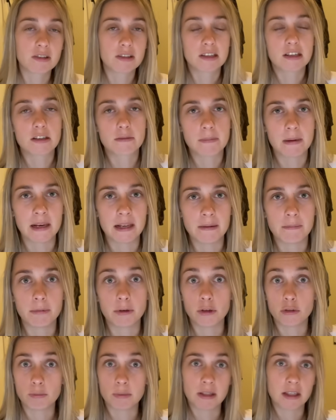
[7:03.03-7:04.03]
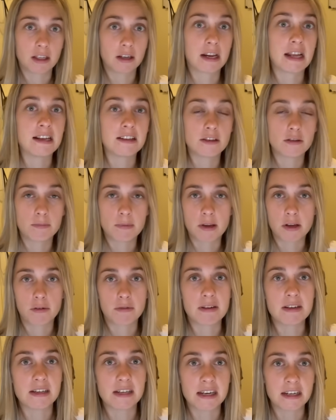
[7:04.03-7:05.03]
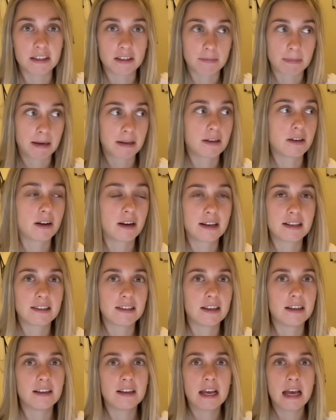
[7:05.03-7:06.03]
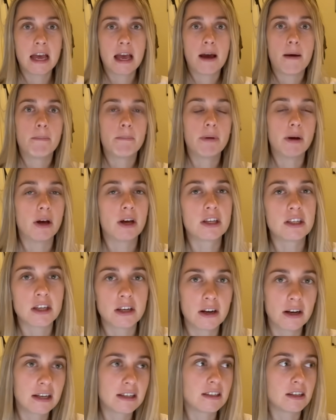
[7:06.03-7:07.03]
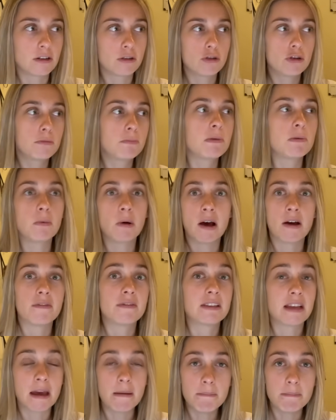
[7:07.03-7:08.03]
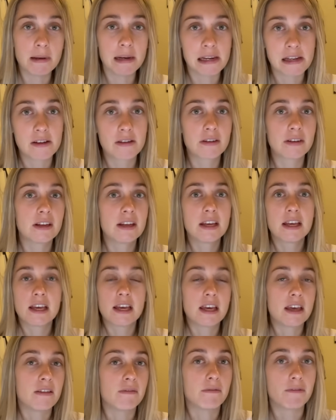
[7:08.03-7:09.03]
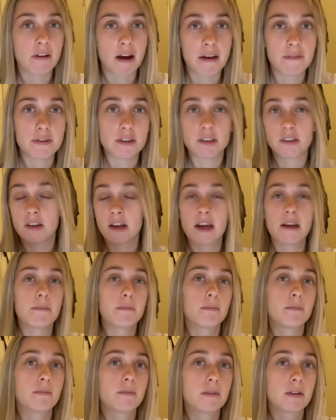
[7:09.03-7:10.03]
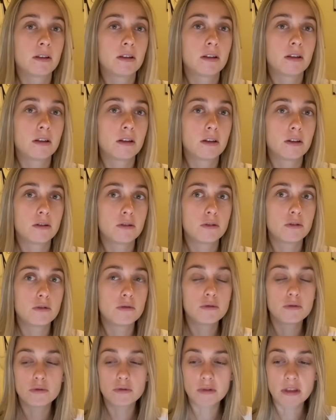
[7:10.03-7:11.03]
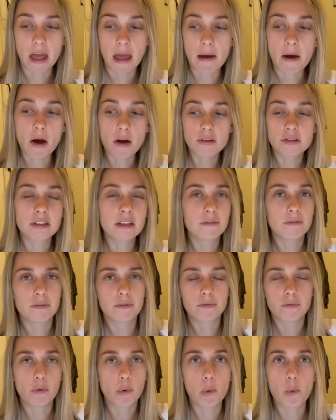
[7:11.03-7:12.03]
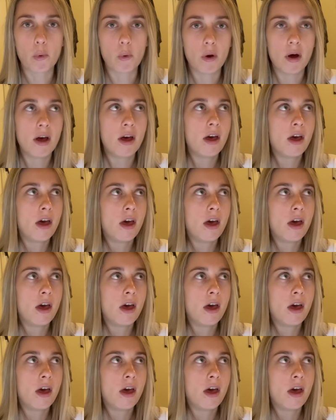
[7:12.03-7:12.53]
6 billion because we're the Glazers, we're greedy and it's Man United. But United could be worth 10 billion in 5 years' time. They're asking for